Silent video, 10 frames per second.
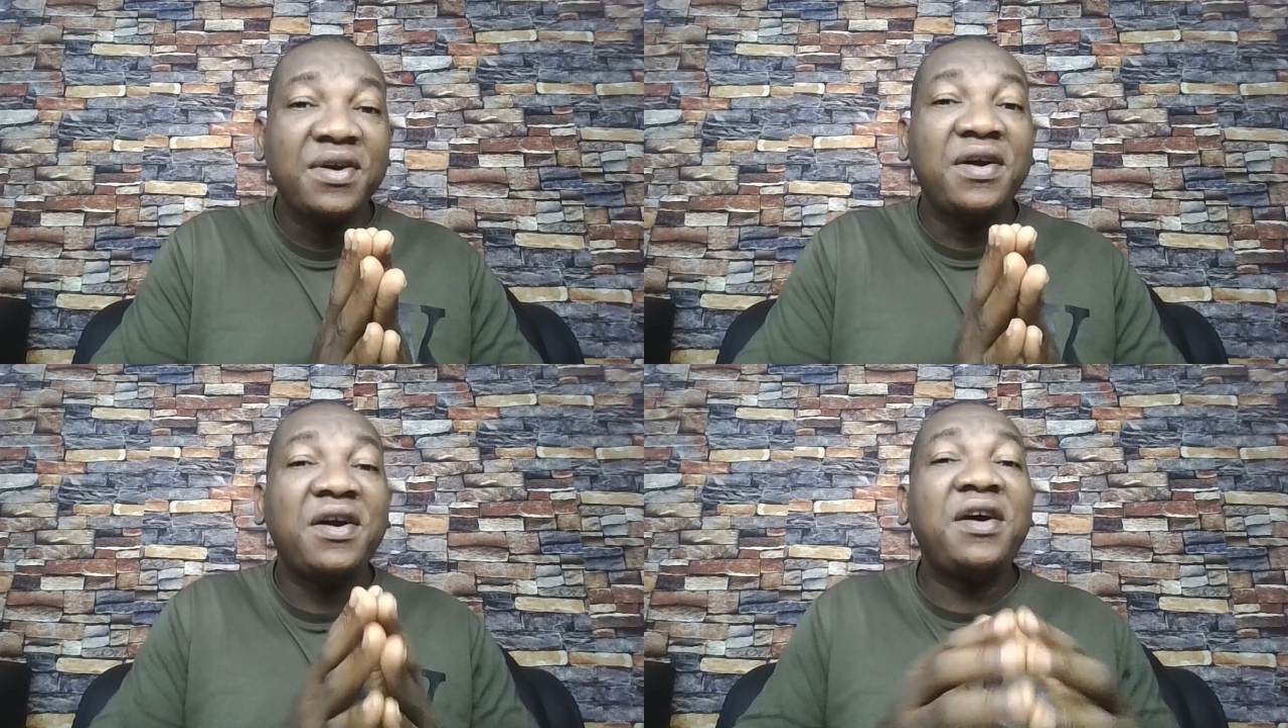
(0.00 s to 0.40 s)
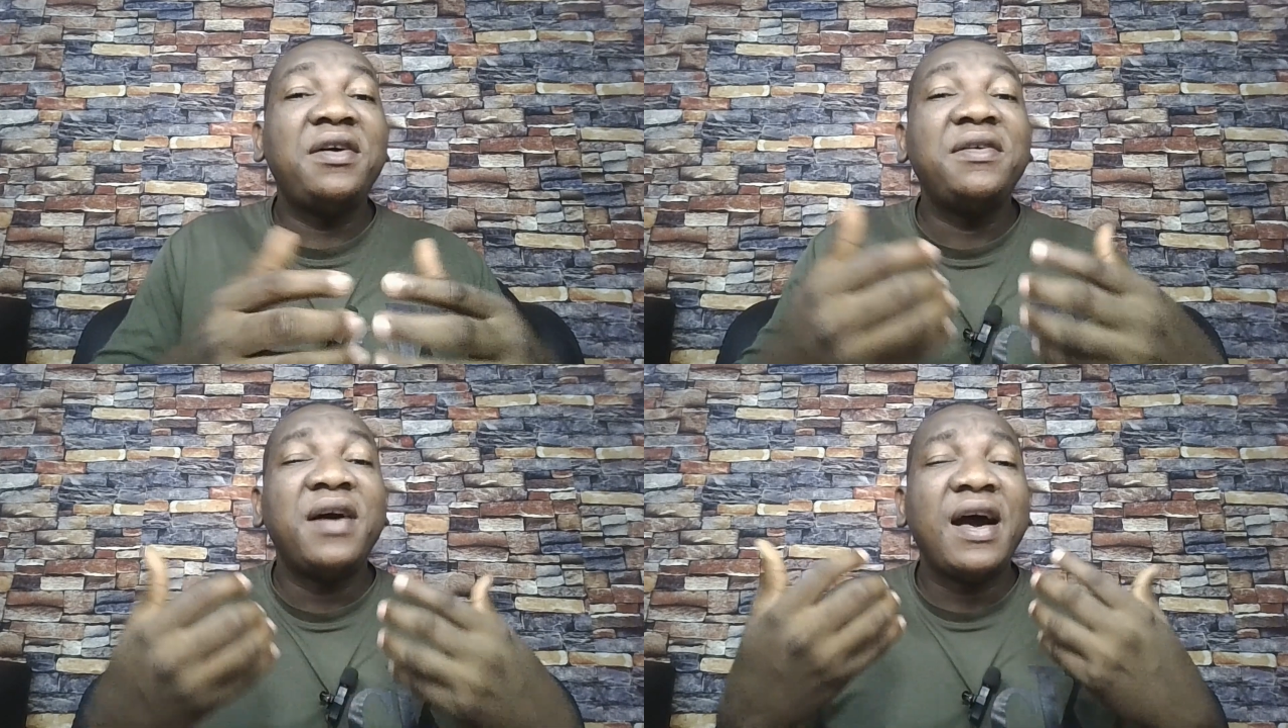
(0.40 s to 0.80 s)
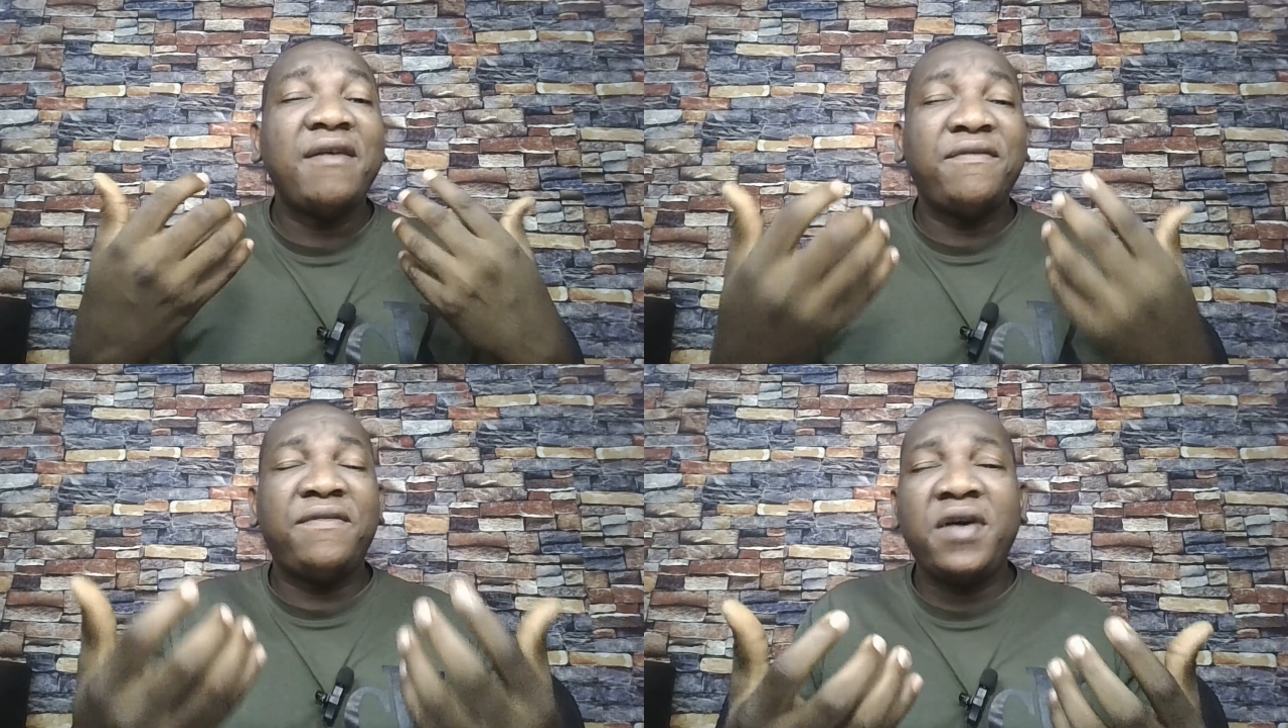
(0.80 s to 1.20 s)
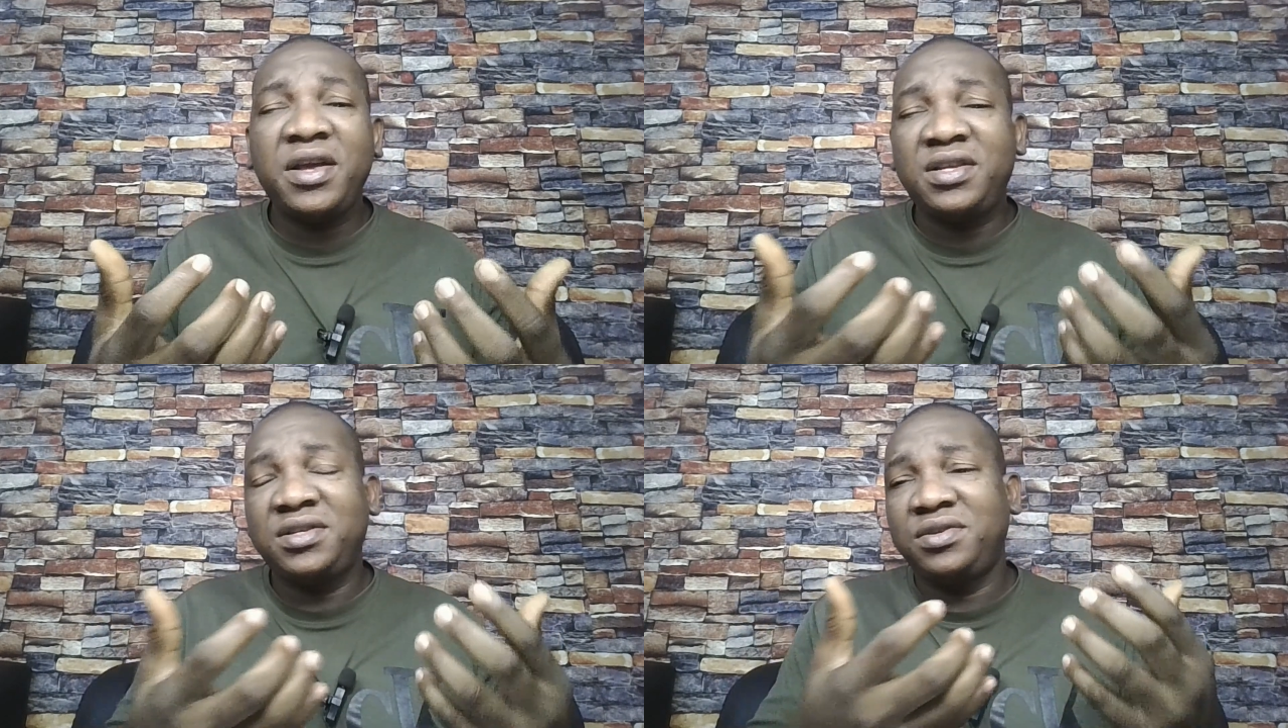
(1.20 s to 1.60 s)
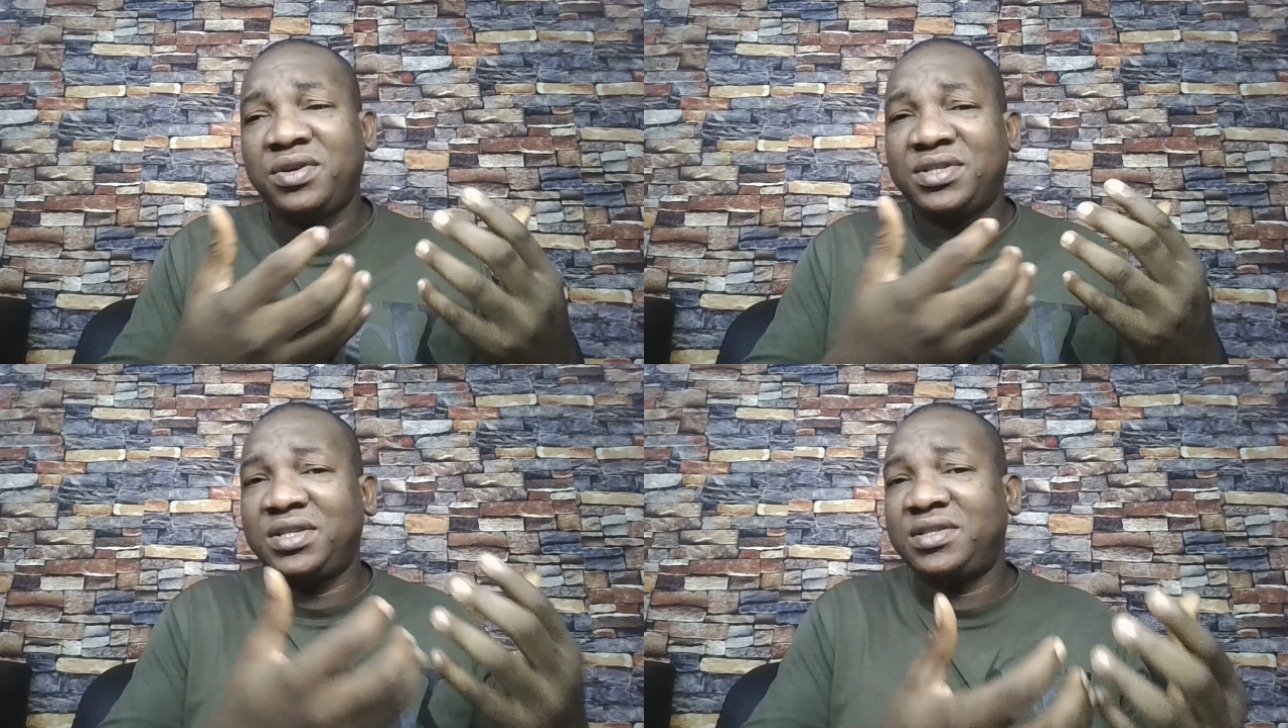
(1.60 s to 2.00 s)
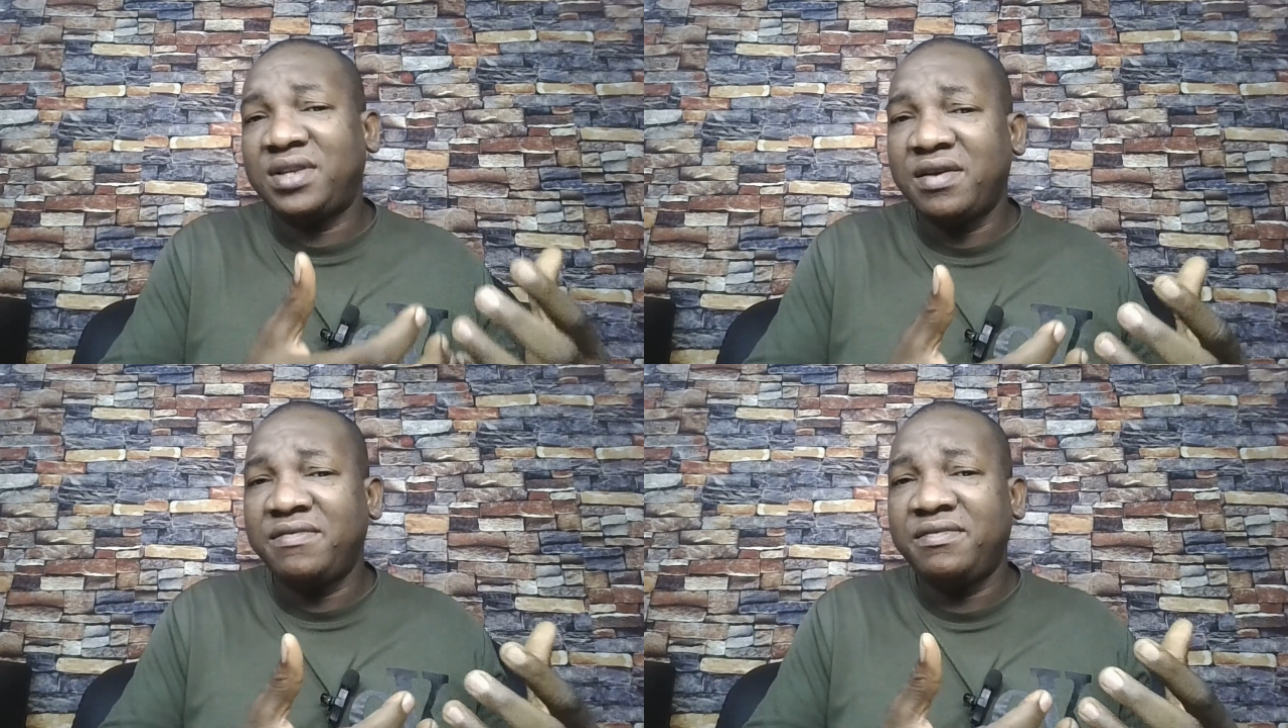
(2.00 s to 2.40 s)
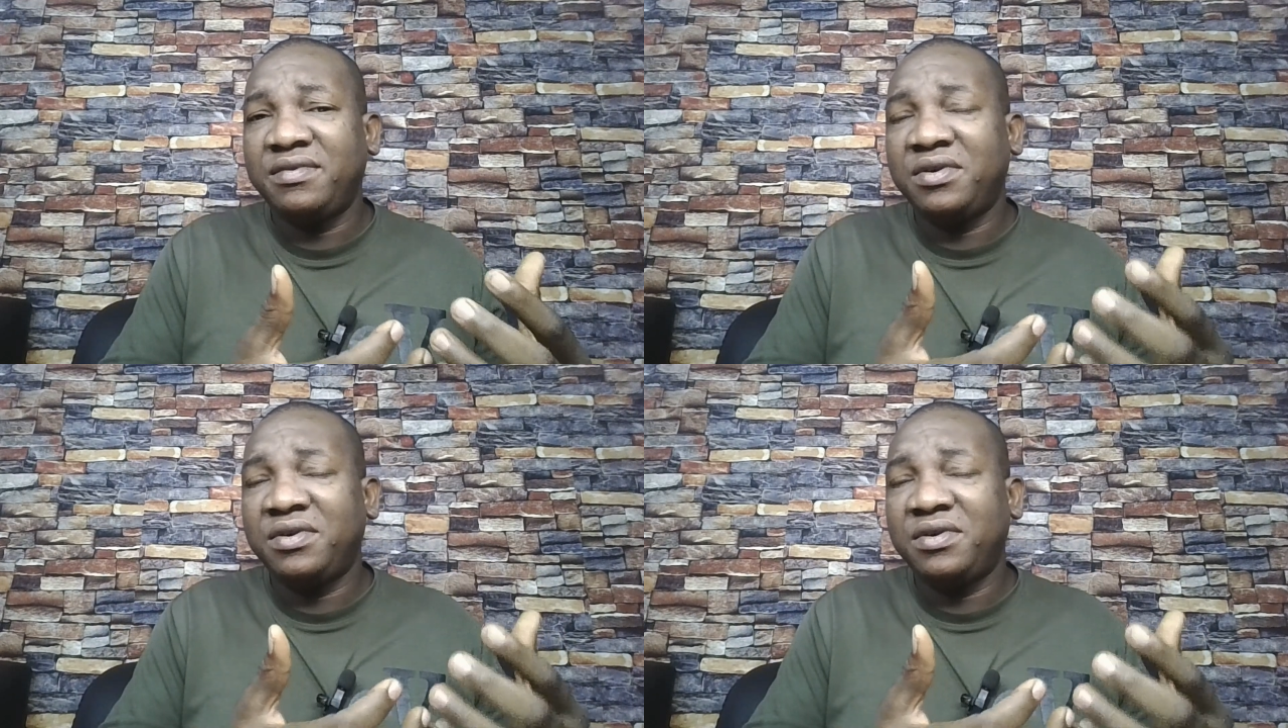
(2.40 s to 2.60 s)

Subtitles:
or avoid your system